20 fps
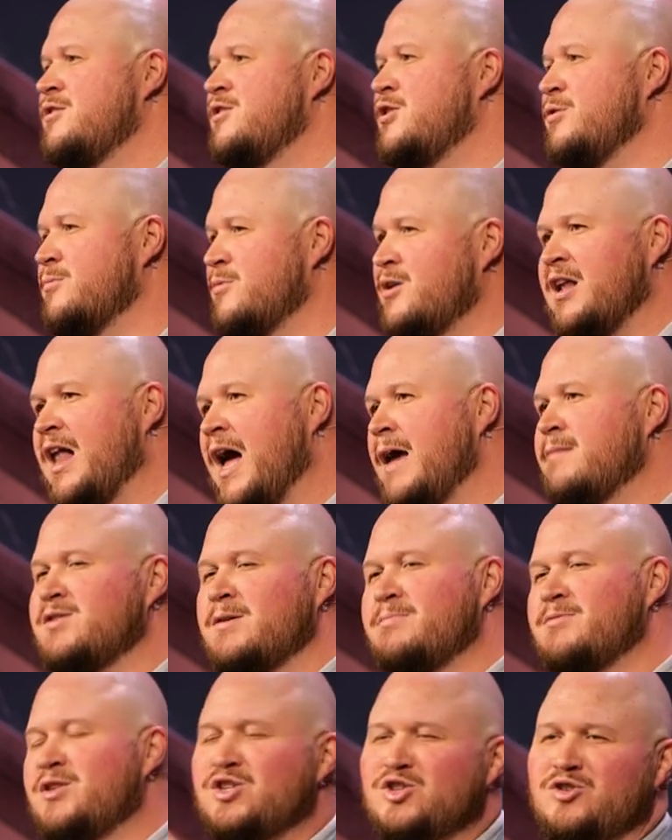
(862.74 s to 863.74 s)
whom climbs
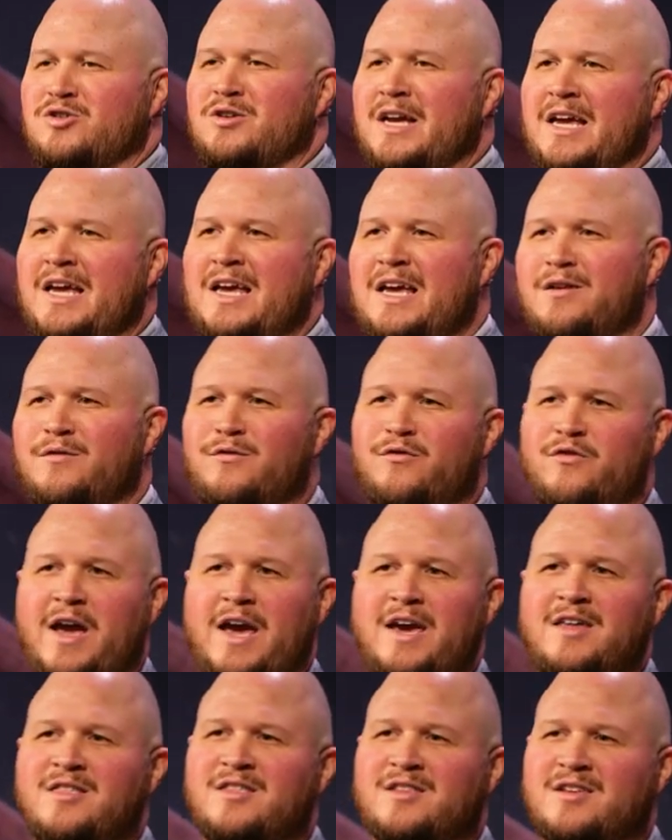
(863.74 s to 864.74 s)
up the tree in
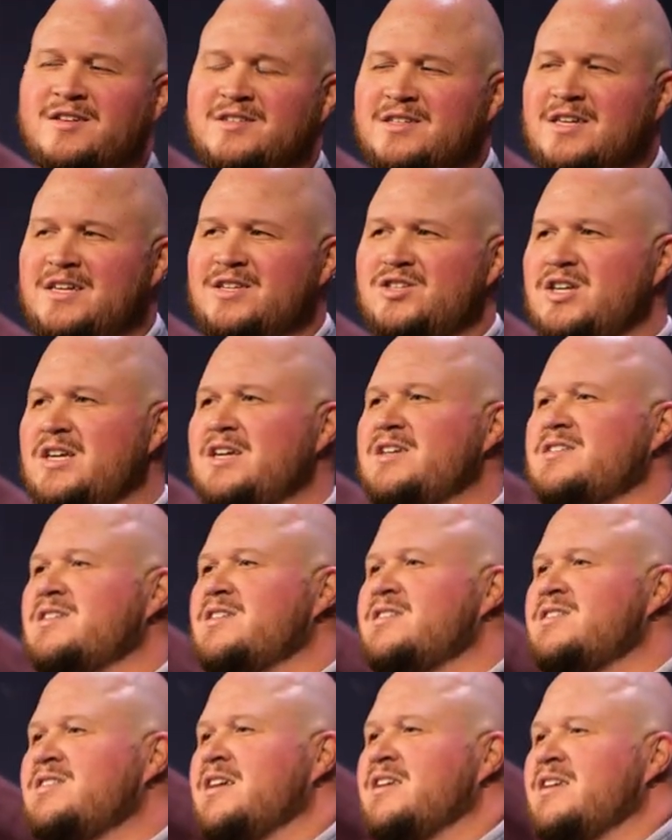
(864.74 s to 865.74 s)
faith to see
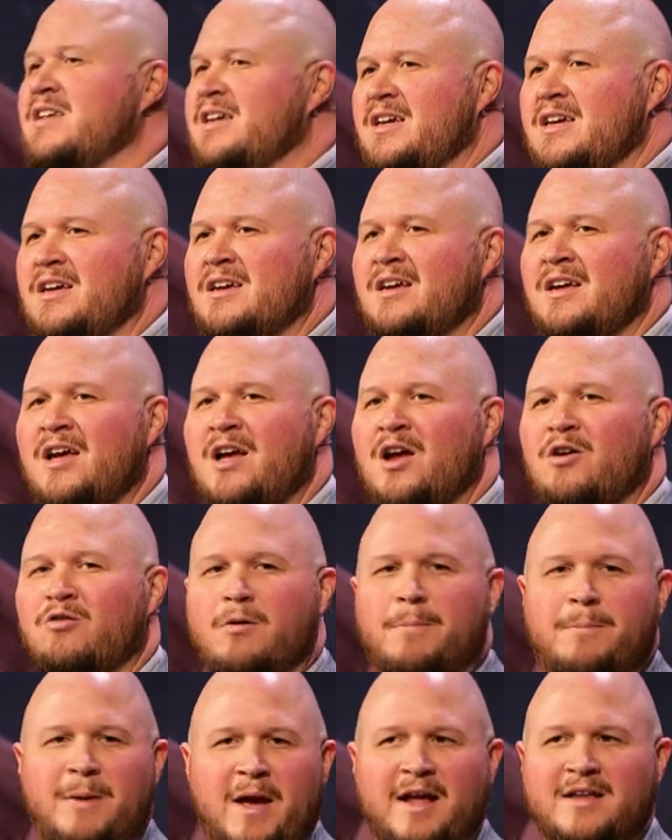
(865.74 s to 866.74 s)
Jesus and he
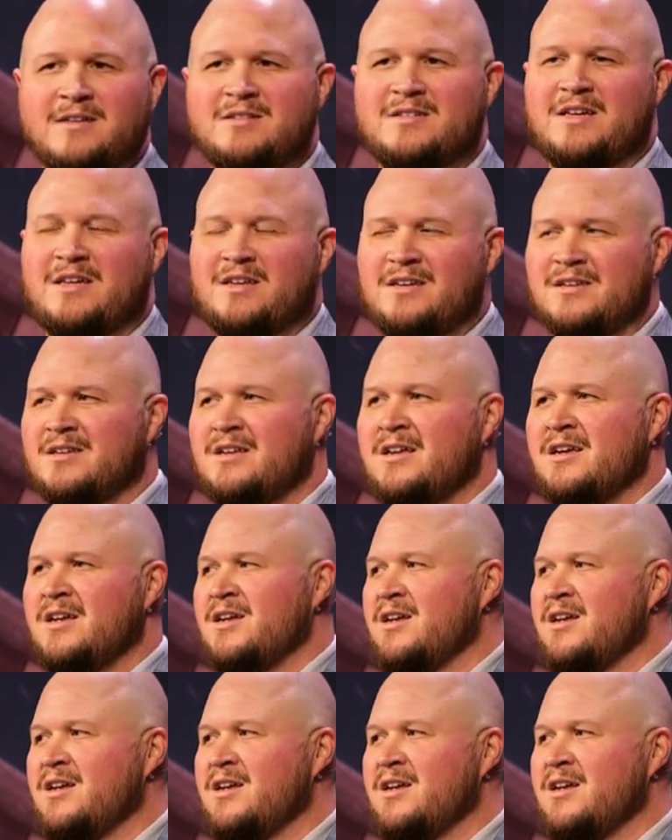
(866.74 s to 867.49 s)
repents and